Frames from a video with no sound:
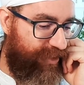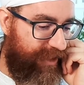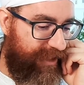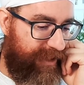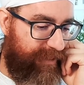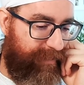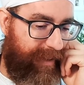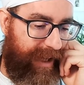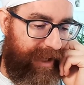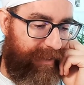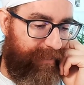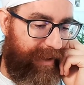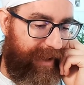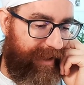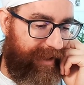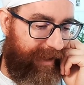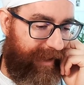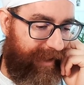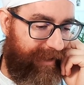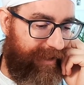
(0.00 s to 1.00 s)
inspired by
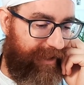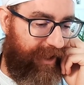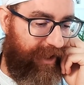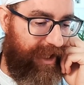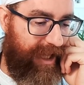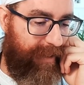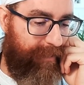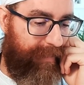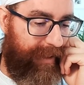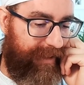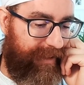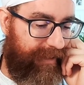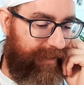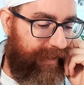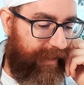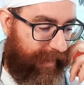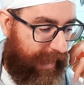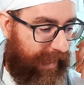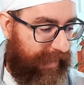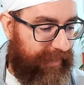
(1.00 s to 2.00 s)
Karam Kriya, but
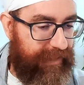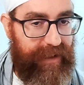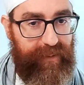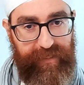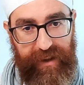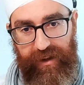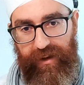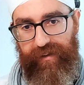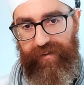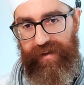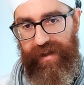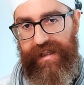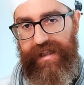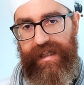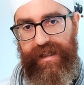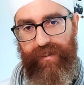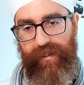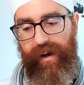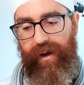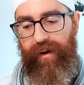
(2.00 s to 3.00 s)
a little bit of this
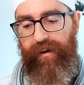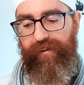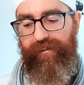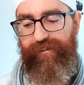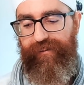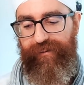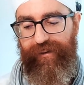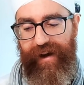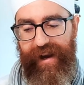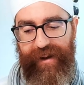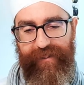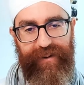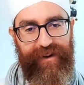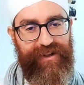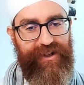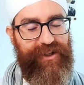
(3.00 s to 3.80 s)
is my own flavor.